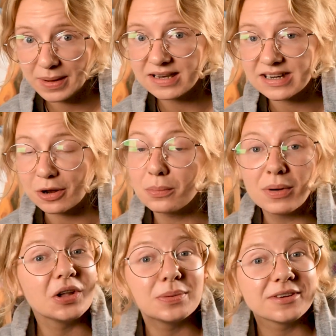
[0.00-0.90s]
paint down
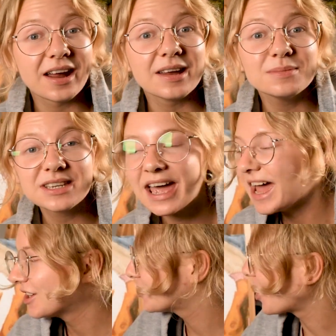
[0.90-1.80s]
multiple mm. times.
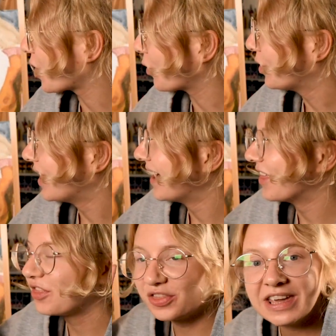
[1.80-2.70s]
So
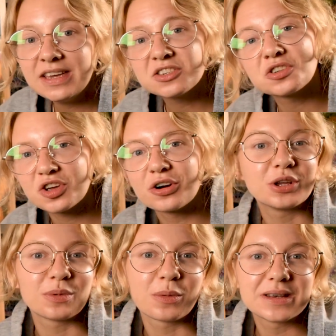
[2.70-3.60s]
the easel's
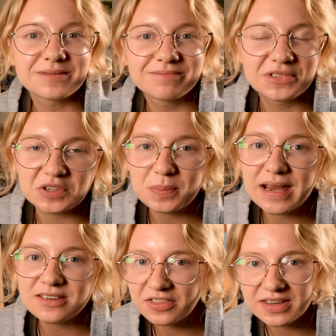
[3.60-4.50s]
already ruined. There's
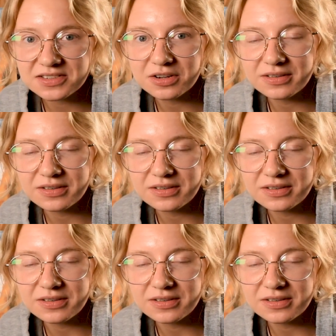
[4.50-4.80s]
paint on the easel